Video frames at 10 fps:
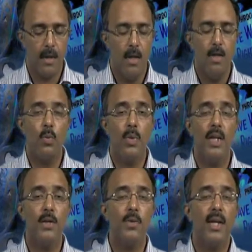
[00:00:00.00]
So we
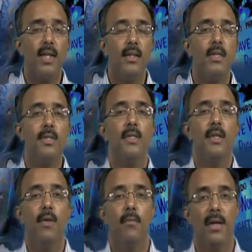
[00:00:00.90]
need to get this
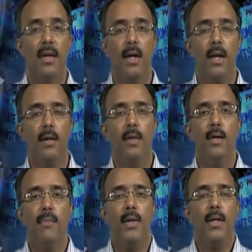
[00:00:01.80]
very clear,
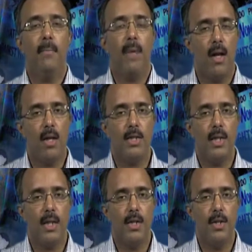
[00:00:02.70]
that the biological
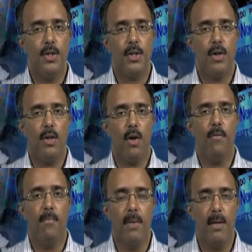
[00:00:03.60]
condition of
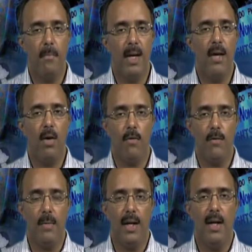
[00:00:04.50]
being male or
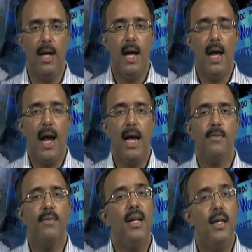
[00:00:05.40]
female has
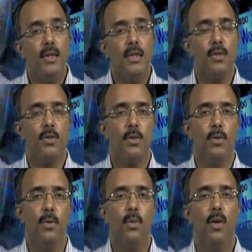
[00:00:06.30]
very little to
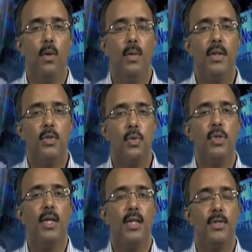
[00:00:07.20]
do with the
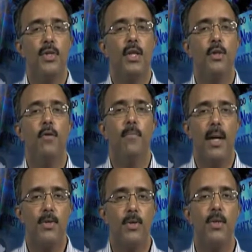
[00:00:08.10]
social construction of
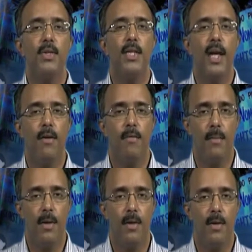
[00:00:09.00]
masculinity and
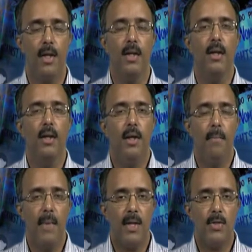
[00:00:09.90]
femininity.
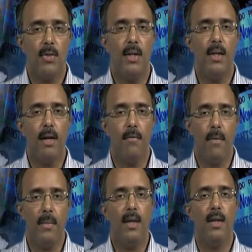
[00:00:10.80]
Masculine and
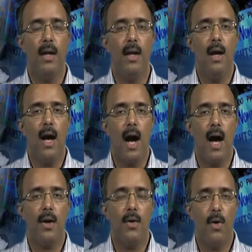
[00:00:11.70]
feminine
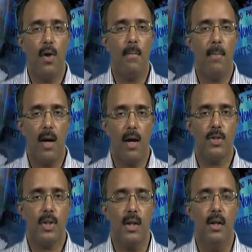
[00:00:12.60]
are not
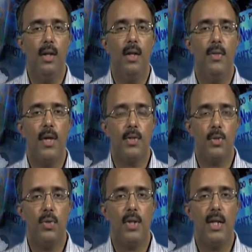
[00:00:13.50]
biological. They are
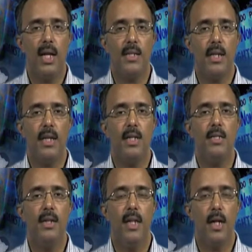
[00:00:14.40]
social categories.
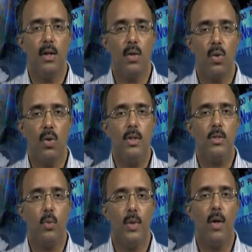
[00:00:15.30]
They are
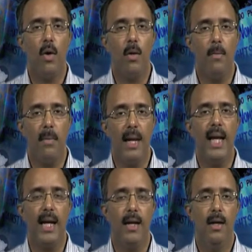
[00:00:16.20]
roles we all
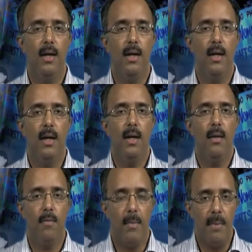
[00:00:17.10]
play.
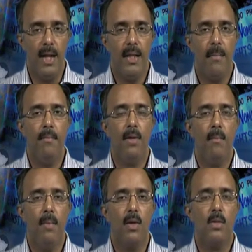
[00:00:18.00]
We play them
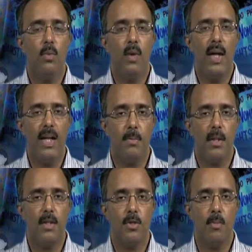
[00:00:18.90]
because the world
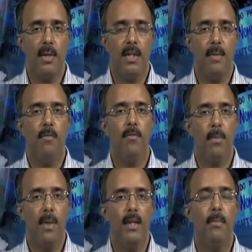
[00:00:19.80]
expects us to play them. We
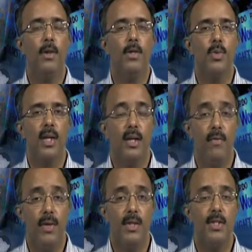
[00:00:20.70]
play them because we are
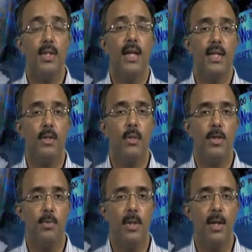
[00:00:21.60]
convinced that is the way
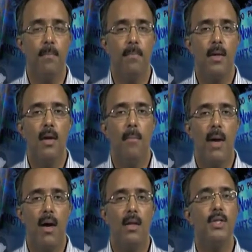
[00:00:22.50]
to be.
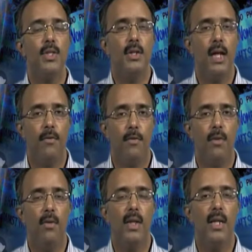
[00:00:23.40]
Biology,
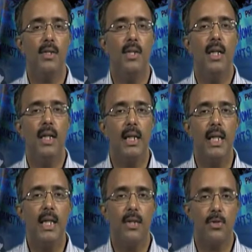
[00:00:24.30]
therefore, gets
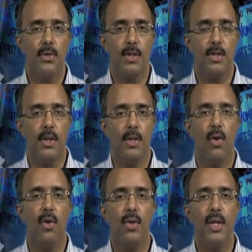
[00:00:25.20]
reconstructed
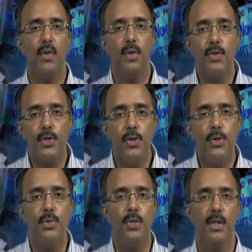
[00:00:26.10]
or
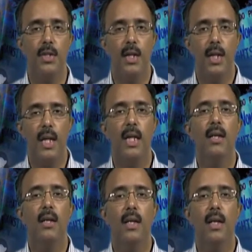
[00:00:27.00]
reconstituted in
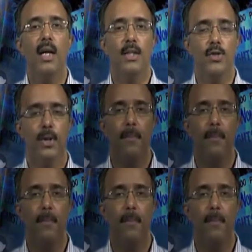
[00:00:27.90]
culture.